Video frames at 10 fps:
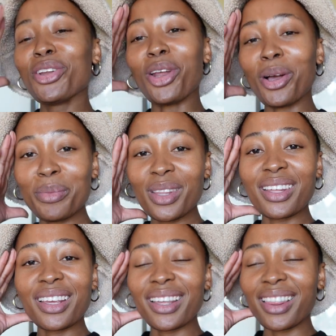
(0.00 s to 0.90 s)
Not me
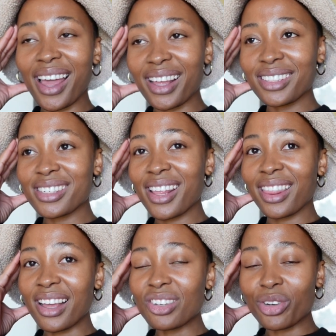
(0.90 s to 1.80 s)
thinking that
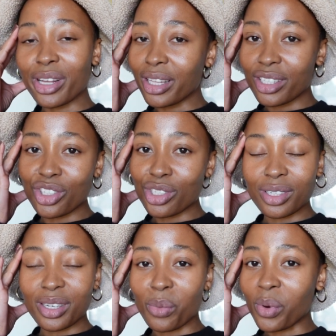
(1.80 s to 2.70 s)
that drill is
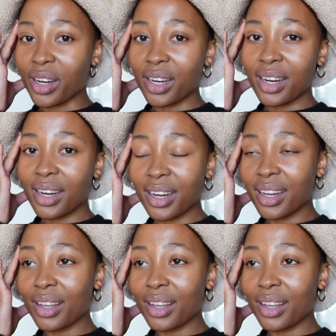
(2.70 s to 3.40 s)
just going to work